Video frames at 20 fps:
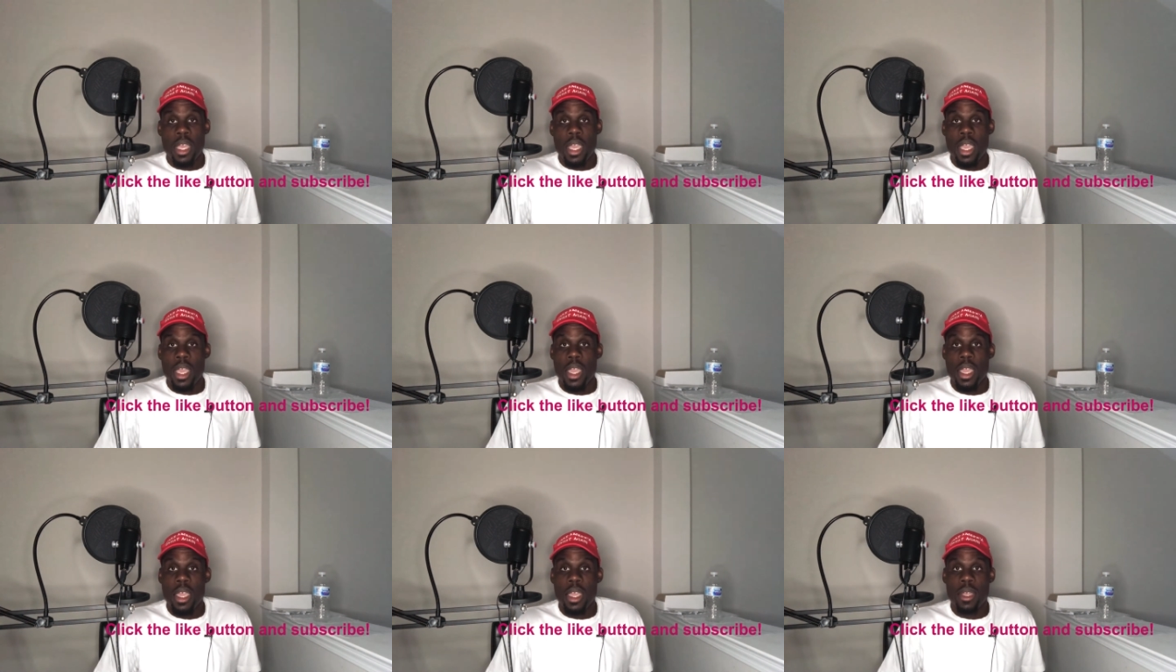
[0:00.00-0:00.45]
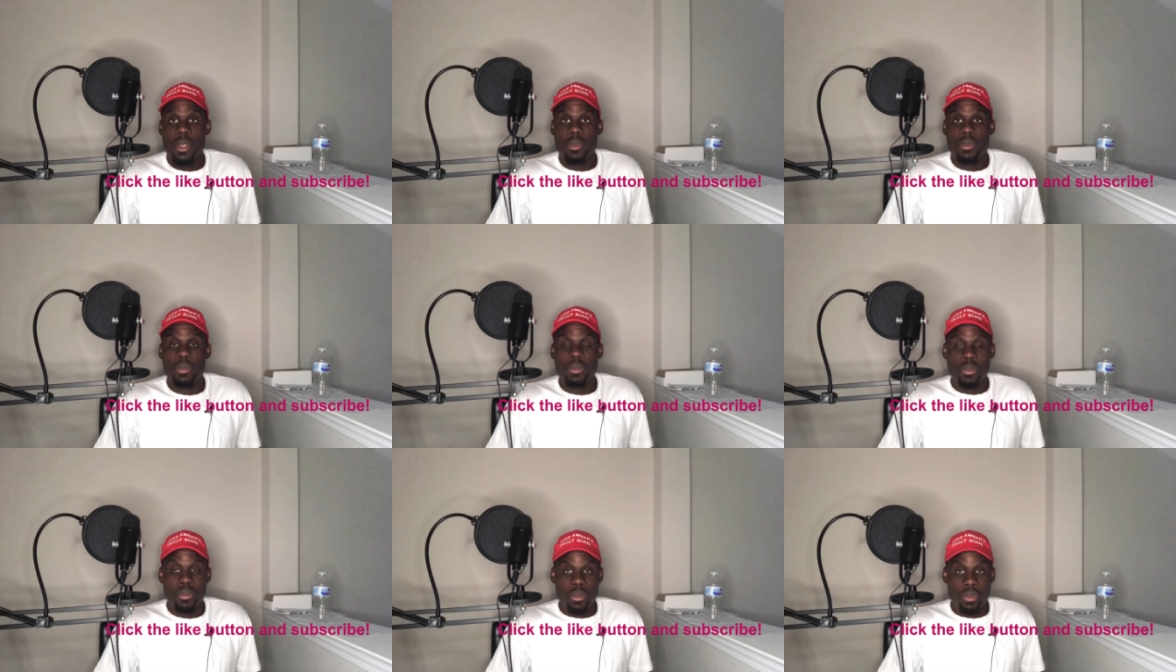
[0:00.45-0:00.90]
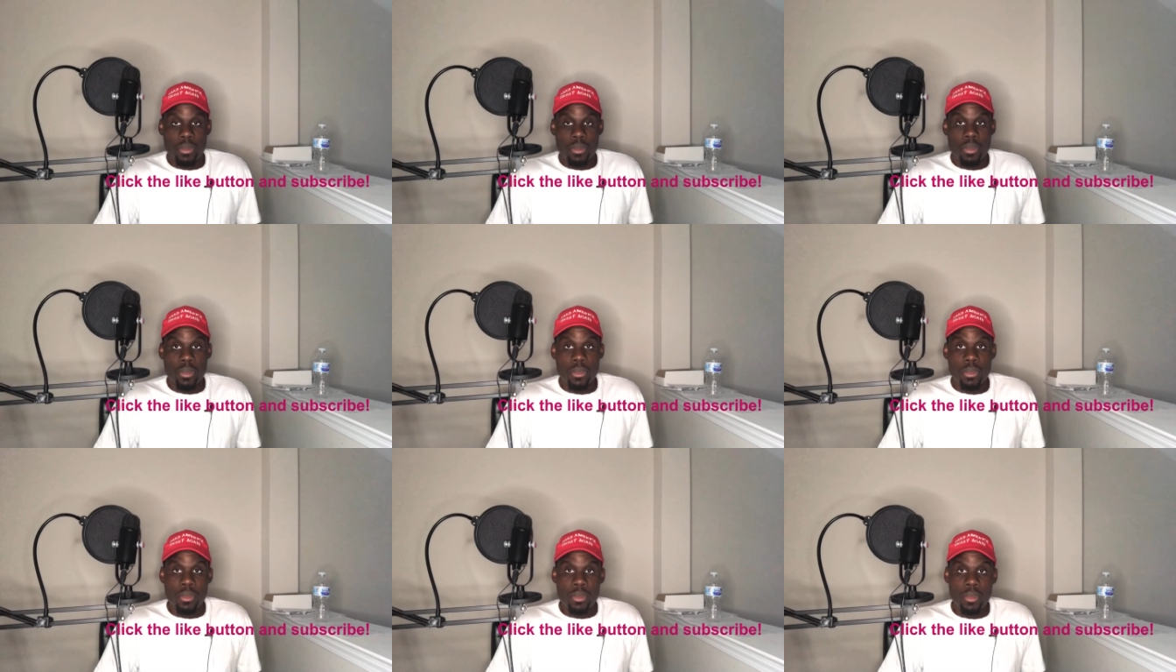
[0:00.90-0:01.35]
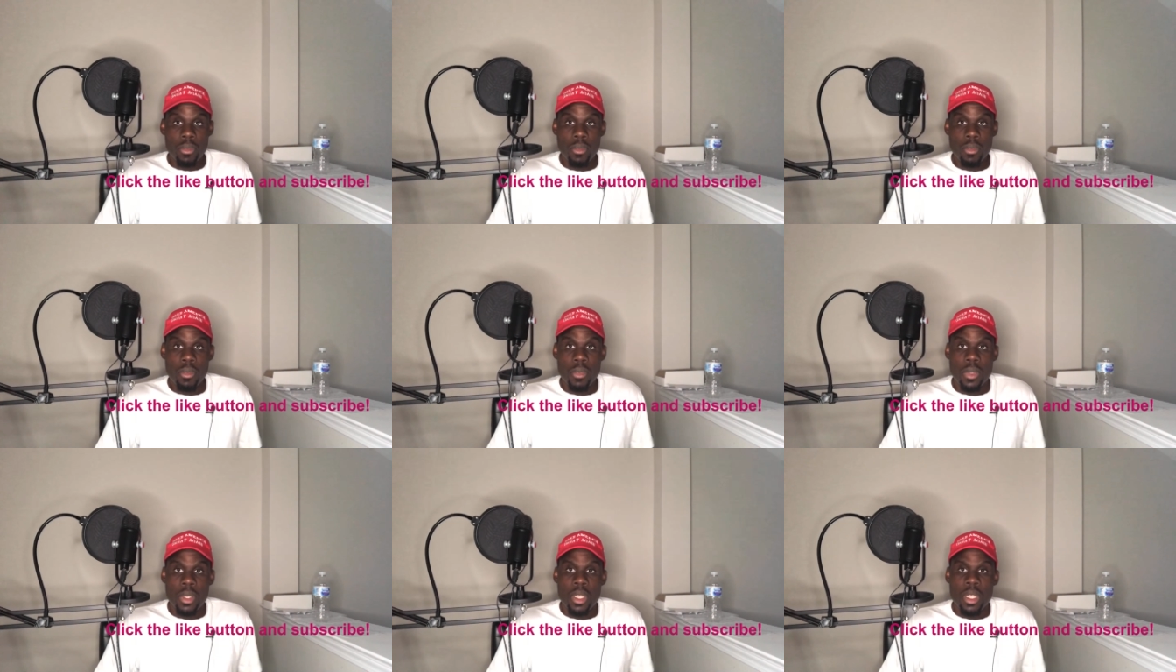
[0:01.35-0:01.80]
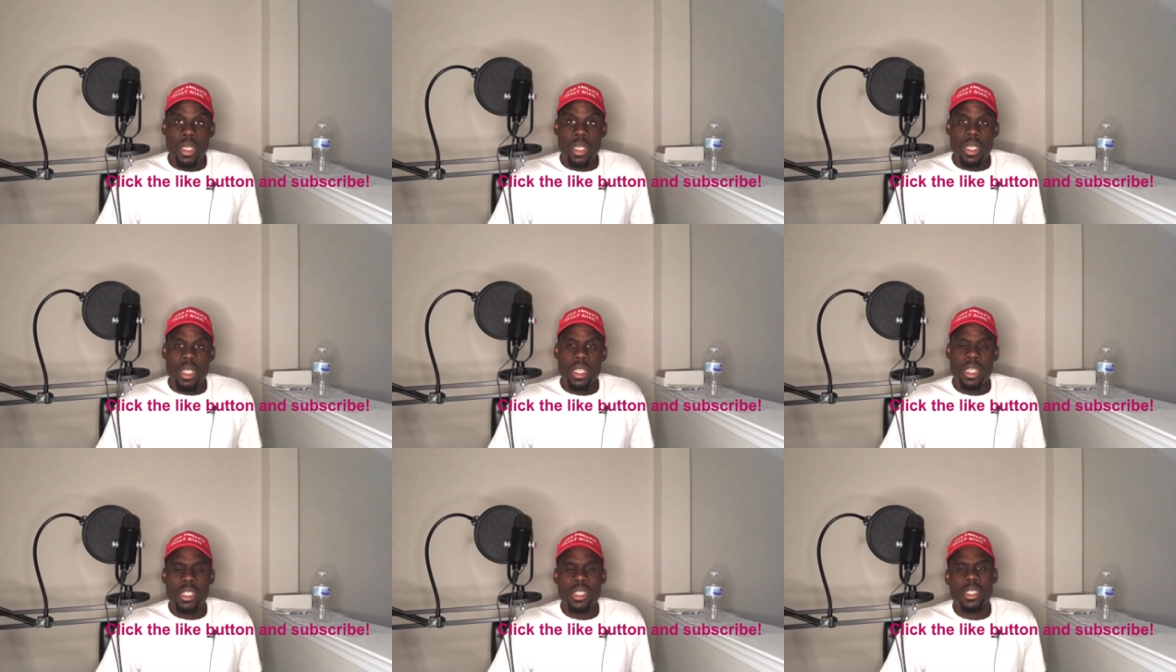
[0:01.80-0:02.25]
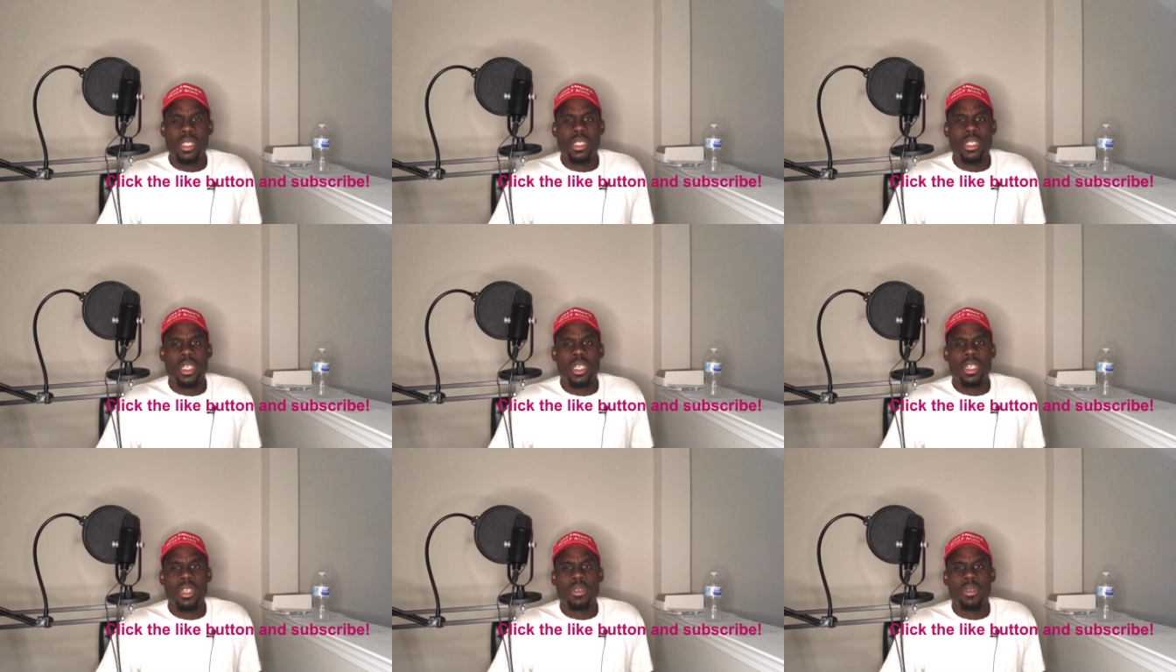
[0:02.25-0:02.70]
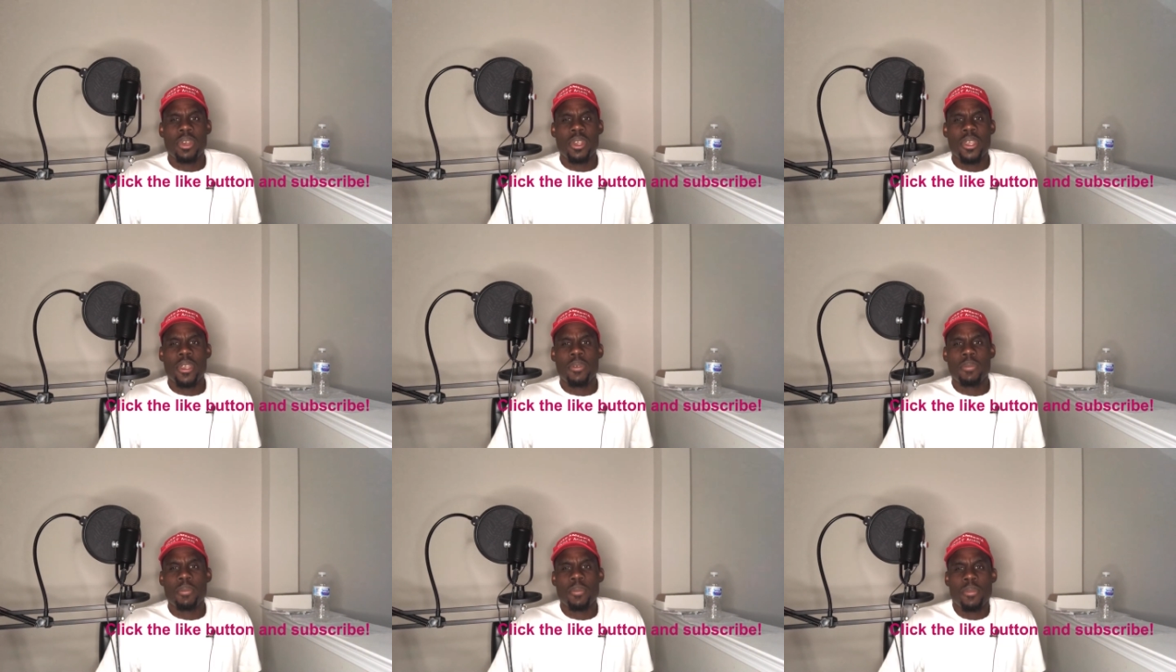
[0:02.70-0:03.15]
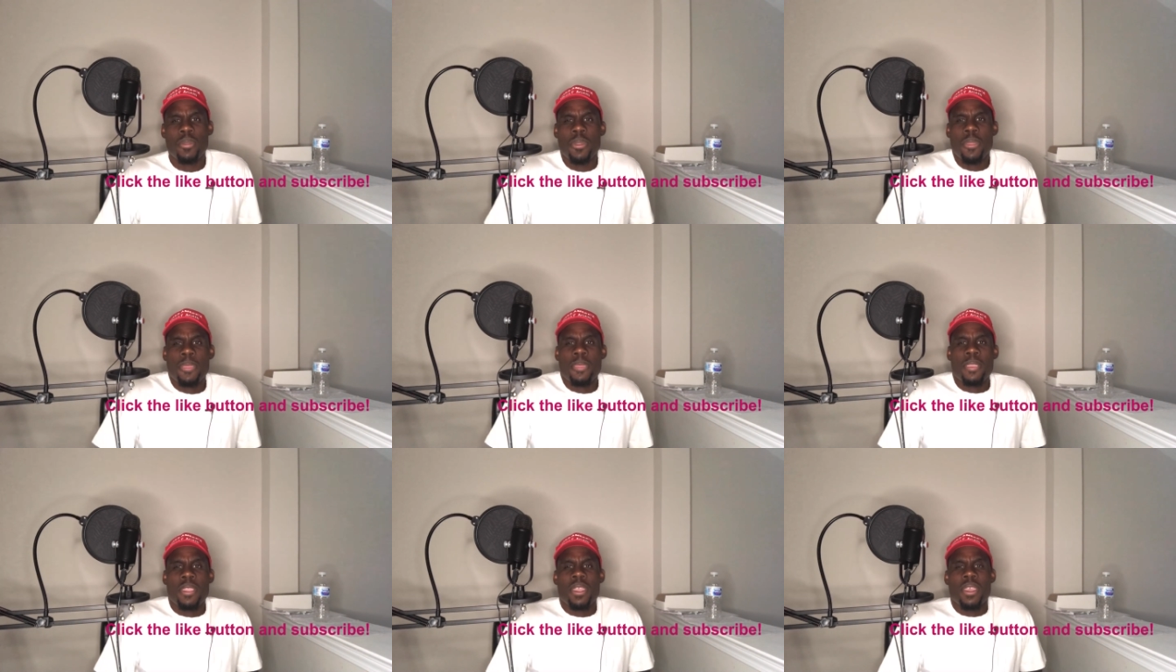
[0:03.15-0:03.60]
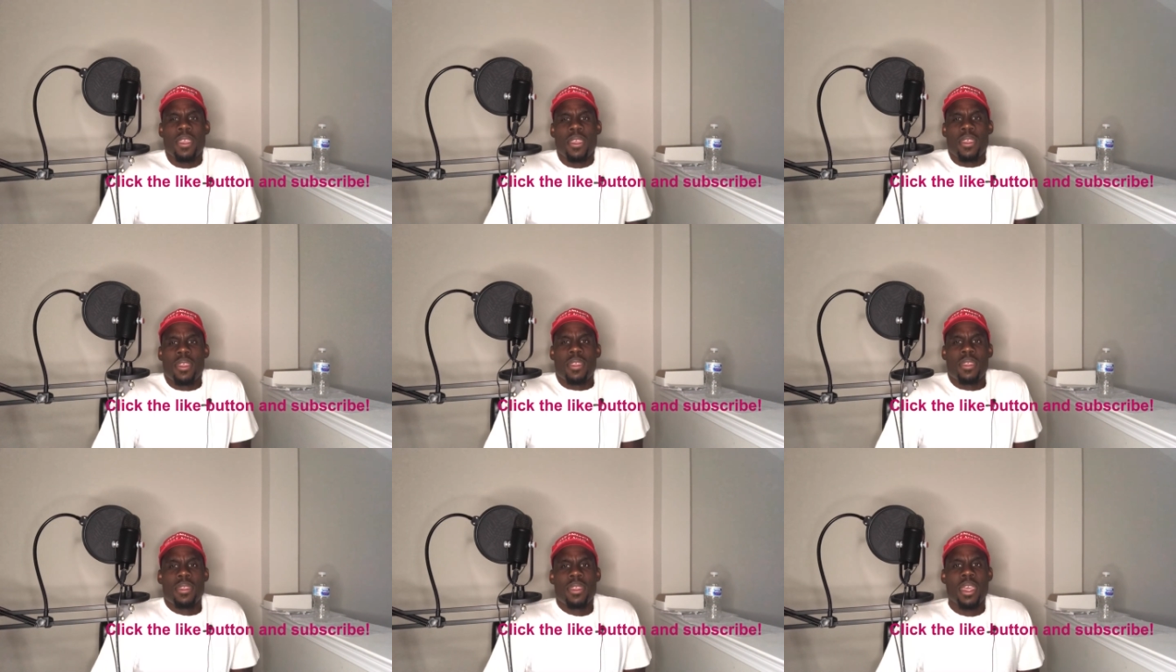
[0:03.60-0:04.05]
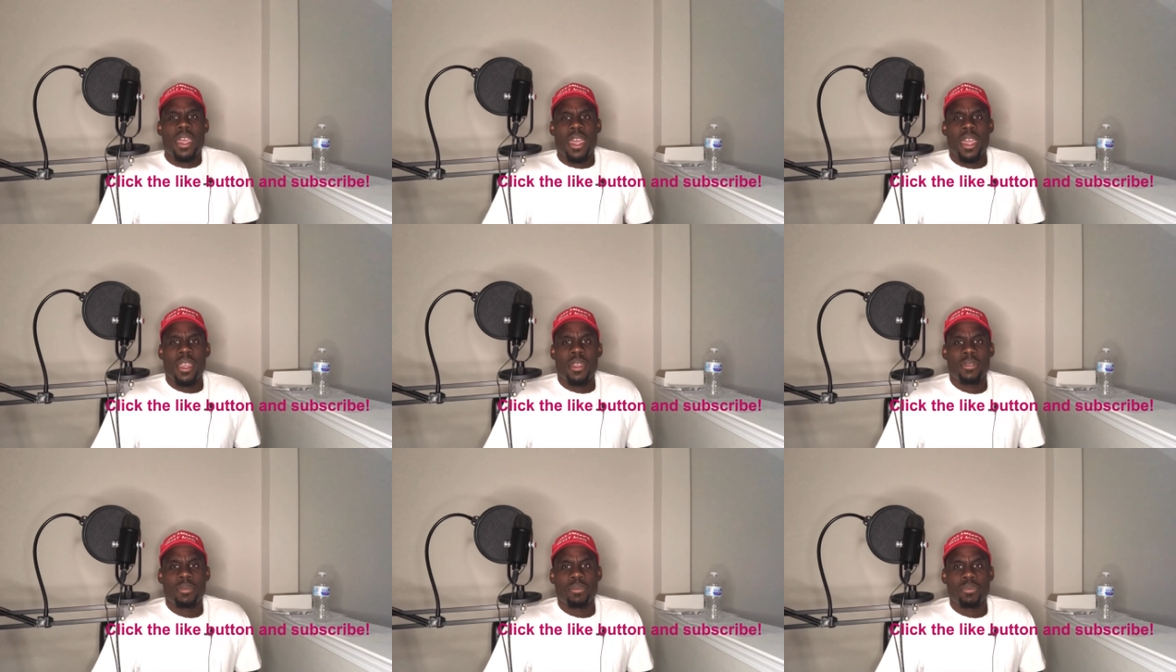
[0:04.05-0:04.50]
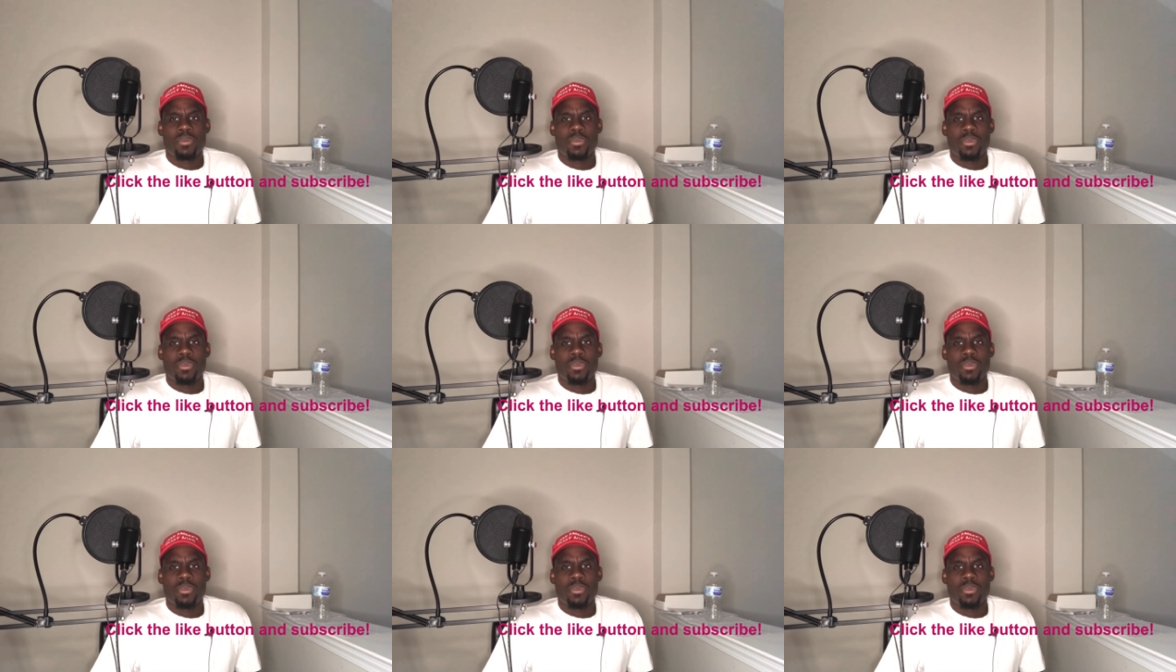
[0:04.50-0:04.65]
And considering that